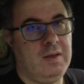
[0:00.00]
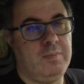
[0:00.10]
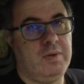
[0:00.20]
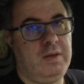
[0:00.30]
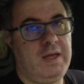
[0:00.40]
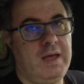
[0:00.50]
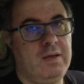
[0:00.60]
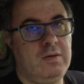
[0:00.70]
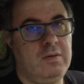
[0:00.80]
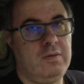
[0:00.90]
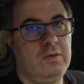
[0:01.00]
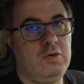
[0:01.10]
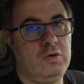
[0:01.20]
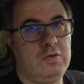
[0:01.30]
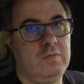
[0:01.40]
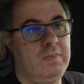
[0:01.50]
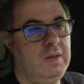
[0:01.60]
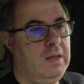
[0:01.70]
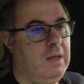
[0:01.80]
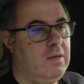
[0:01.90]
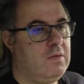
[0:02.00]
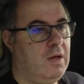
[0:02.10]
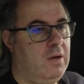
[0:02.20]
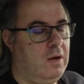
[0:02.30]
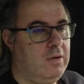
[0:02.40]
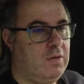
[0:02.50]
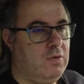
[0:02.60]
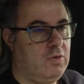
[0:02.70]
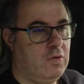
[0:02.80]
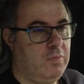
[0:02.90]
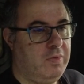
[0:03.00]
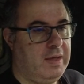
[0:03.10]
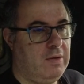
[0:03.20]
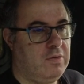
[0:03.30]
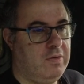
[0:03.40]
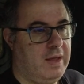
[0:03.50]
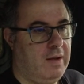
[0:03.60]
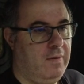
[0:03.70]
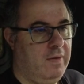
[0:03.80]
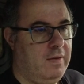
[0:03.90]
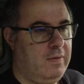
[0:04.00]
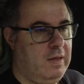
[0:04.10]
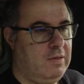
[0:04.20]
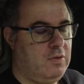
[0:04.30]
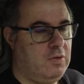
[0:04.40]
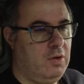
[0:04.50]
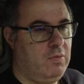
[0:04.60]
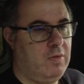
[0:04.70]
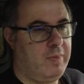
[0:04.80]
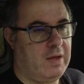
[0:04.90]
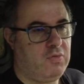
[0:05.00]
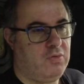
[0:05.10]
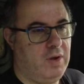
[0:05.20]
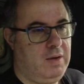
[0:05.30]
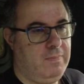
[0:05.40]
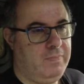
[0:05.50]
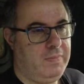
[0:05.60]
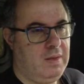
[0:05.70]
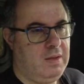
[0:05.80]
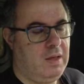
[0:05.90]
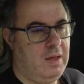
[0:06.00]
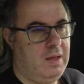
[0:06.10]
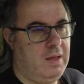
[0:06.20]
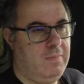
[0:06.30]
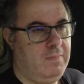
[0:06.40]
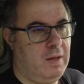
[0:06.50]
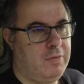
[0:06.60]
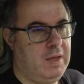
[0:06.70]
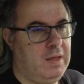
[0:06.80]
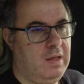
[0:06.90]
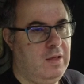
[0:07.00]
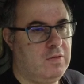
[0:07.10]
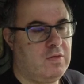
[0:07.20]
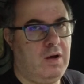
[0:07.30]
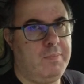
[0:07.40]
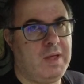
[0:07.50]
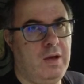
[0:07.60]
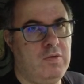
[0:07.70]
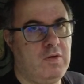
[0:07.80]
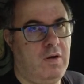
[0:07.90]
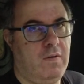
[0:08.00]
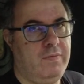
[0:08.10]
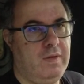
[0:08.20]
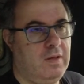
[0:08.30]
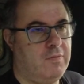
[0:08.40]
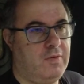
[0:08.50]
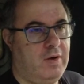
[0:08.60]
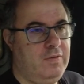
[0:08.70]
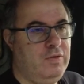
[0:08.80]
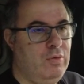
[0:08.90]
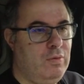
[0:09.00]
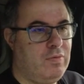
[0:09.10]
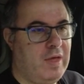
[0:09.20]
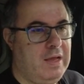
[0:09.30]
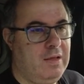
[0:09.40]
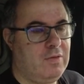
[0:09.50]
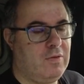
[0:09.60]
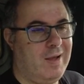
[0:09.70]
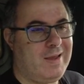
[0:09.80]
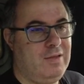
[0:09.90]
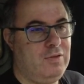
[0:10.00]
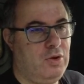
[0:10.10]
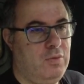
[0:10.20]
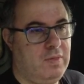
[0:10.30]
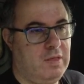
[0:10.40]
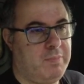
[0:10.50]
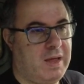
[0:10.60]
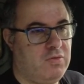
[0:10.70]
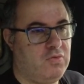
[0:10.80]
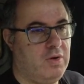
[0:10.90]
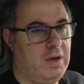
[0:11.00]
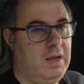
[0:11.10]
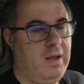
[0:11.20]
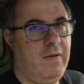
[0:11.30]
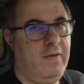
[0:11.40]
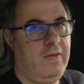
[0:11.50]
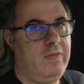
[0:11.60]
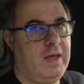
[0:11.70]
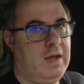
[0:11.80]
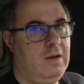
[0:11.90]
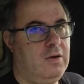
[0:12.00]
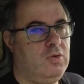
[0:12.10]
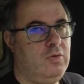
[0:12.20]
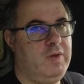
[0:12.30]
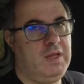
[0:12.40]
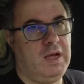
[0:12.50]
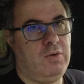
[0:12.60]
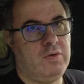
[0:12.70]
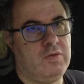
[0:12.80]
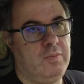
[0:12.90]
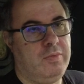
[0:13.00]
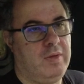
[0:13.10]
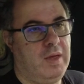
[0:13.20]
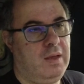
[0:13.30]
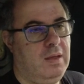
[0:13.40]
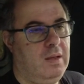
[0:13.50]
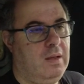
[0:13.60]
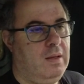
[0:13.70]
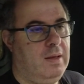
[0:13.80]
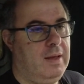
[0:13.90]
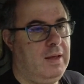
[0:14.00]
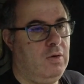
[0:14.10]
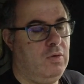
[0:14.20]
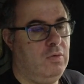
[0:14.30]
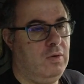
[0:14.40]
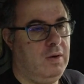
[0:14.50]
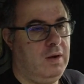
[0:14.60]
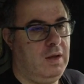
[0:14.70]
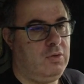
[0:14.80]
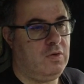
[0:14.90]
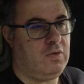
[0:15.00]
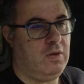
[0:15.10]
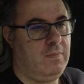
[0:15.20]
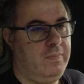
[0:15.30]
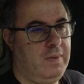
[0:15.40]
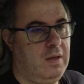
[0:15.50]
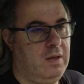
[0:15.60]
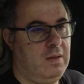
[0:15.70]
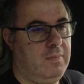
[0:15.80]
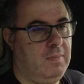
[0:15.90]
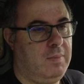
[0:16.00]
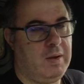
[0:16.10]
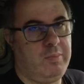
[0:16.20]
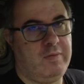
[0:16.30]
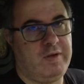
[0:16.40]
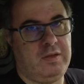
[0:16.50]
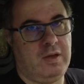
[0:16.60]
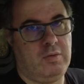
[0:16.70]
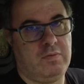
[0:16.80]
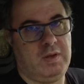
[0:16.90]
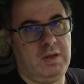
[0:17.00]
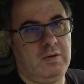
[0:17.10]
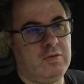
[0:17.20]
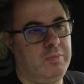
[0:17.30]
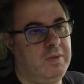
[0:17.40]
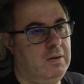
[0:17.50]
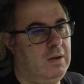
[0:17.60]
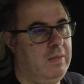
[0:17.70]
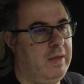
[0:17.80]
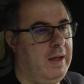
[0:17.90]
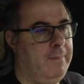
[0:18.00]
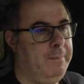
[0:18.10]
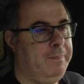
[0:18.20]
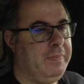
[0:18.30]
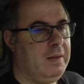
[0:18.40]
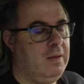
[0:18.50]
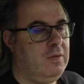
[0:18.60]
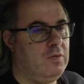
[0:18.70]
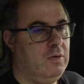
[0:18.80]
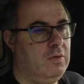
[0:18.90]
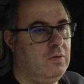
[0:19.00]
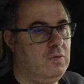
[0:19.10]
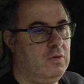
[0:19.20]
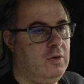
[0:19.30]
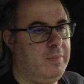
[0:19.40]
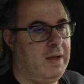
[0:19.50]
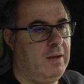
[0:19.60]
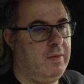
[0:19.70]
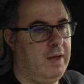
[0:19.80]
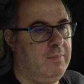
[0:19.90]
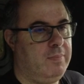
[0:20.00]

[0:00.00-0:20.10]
But yeah, good. So I'm going to look at something else now. It's to do with the battery. I think as time goes on and I find new things that I can do with this battery, then I'll do a video or something, or just a Mega Breadvan Notes video or something like that to talk about that.